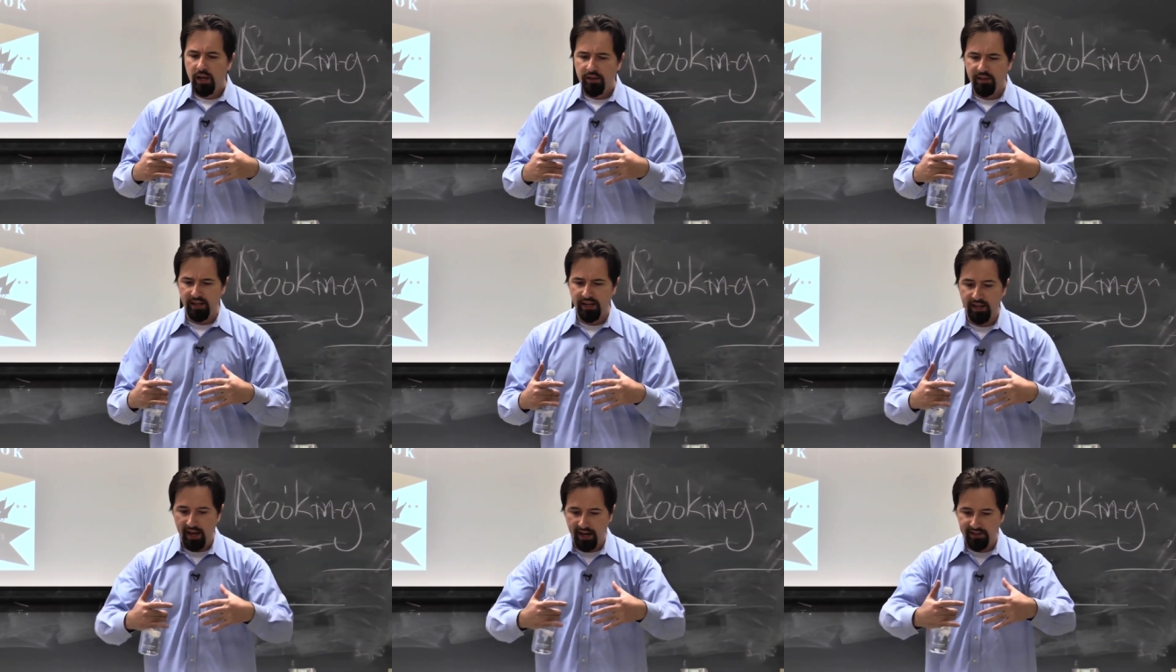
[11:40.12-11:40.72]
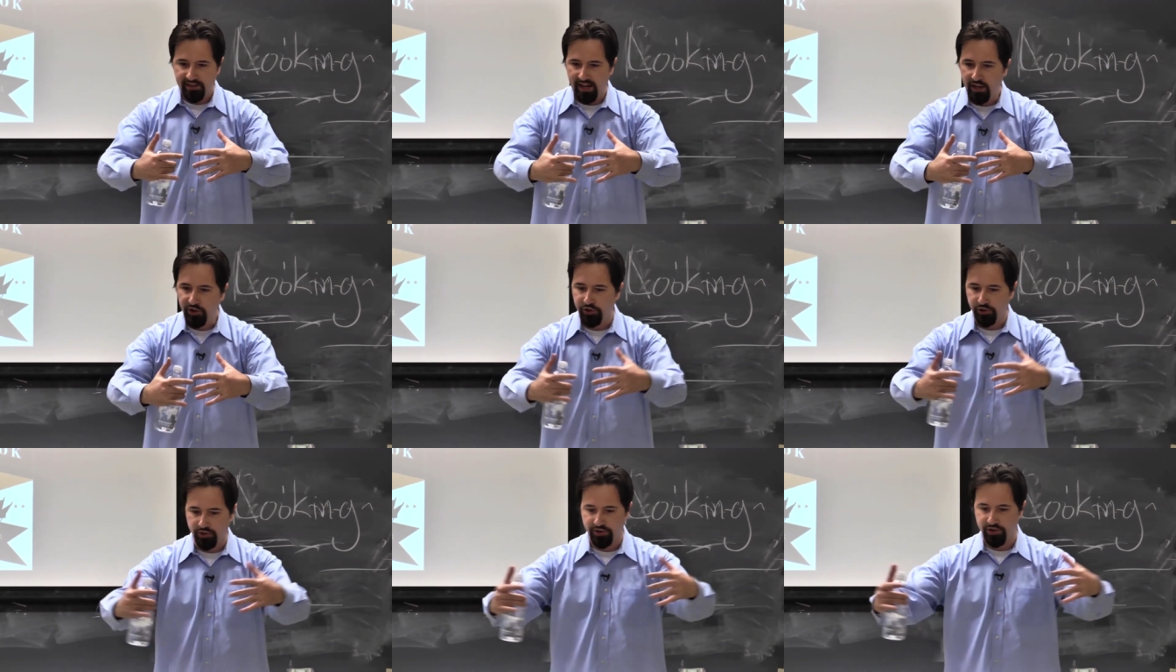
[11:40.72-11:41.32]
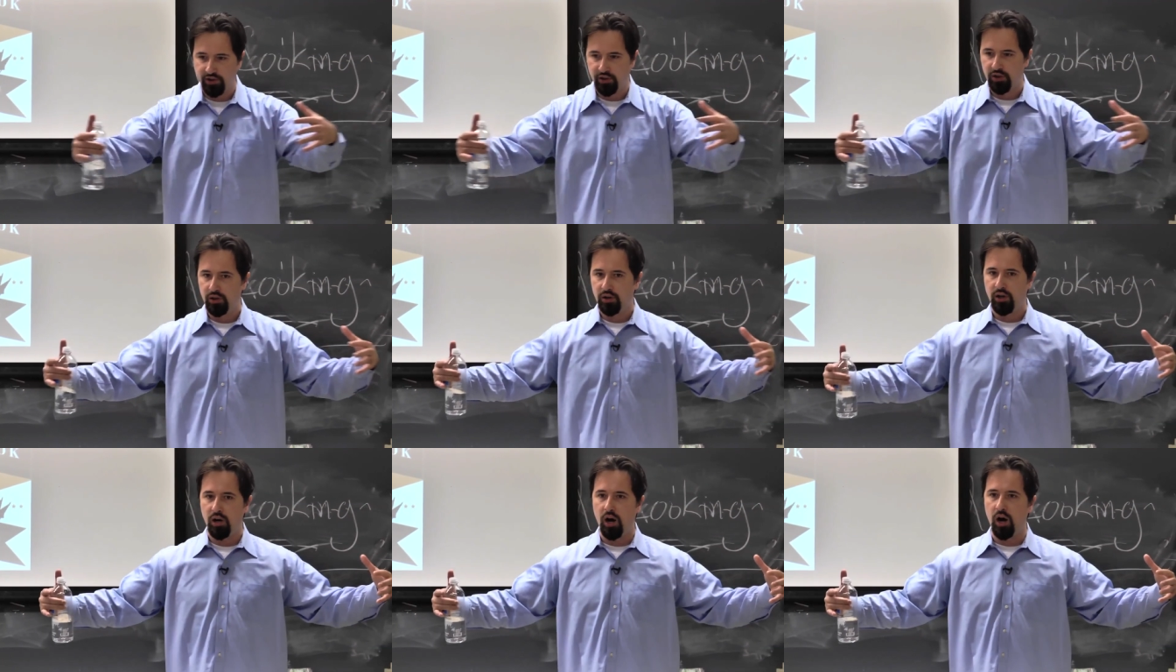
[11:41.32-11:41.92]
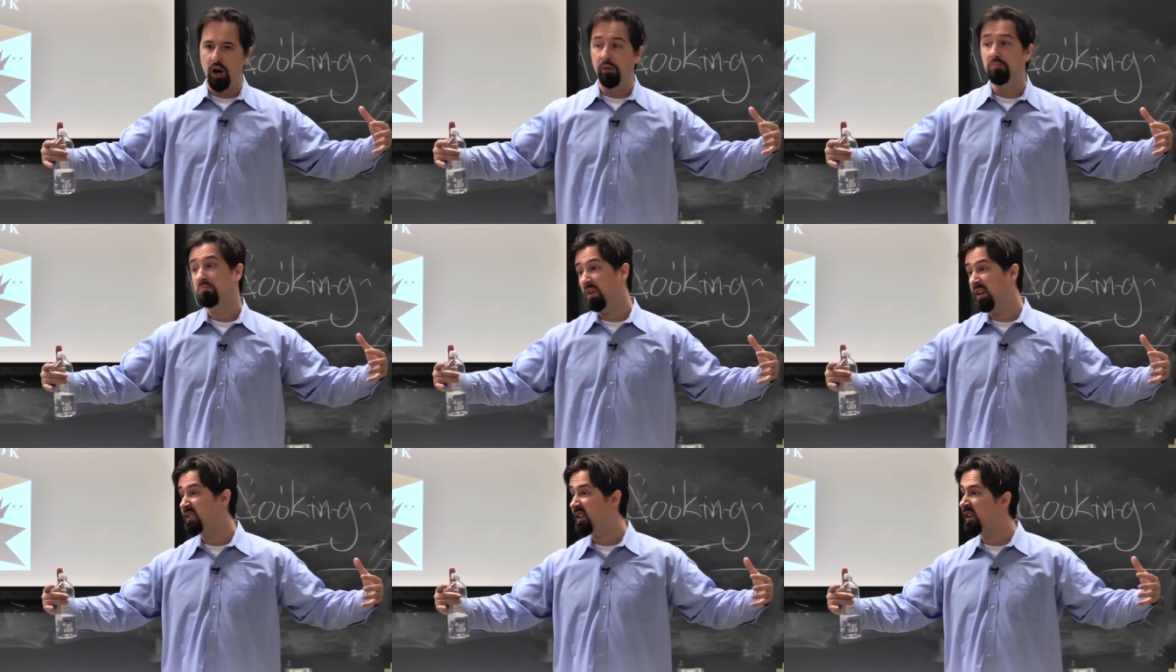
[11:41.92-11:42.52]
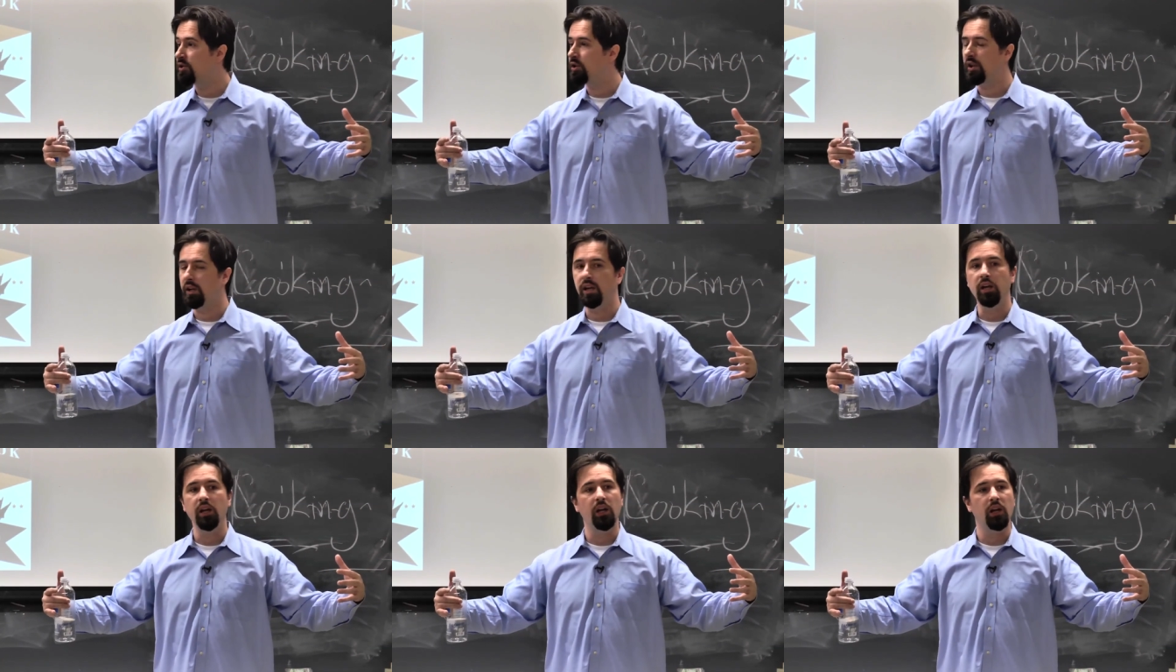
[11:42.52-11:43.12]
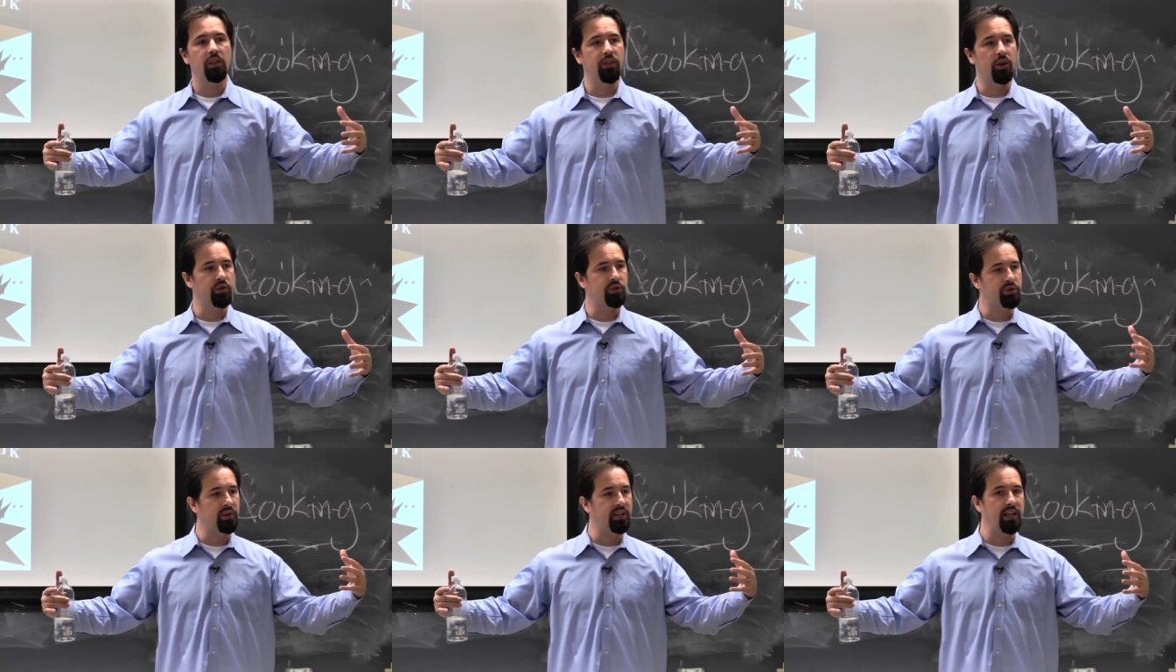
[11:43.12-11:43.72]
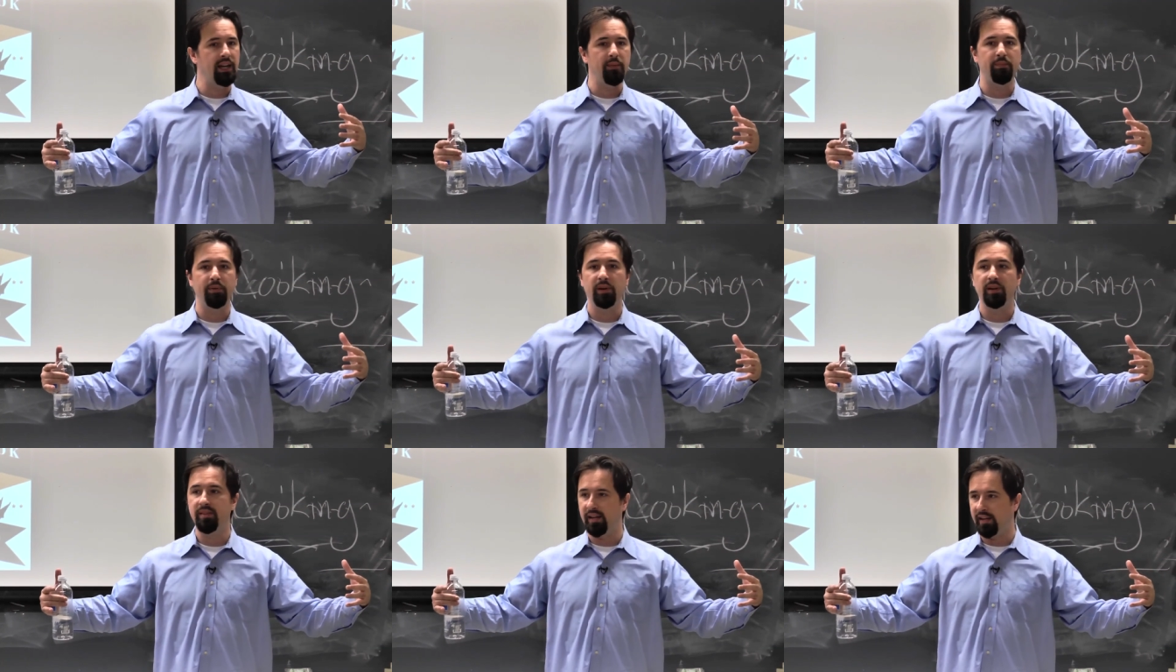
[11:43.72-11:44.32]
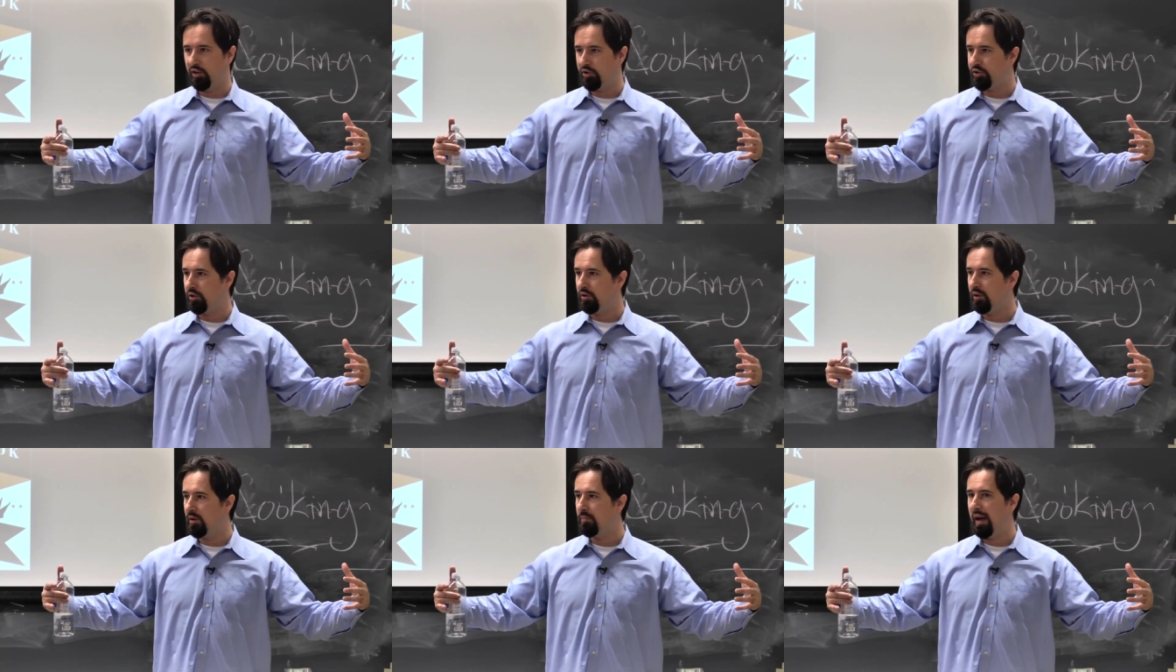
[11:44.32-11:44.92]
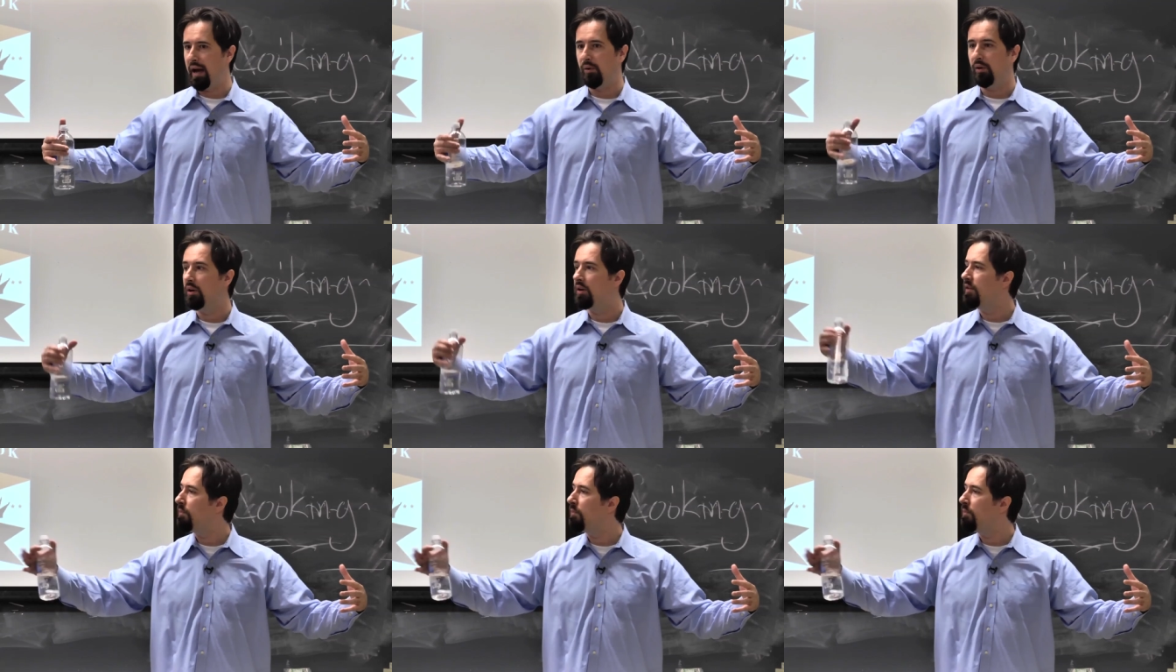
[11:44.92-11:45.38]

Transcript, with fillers: The essentials are essentially those who keep the inner circle in power.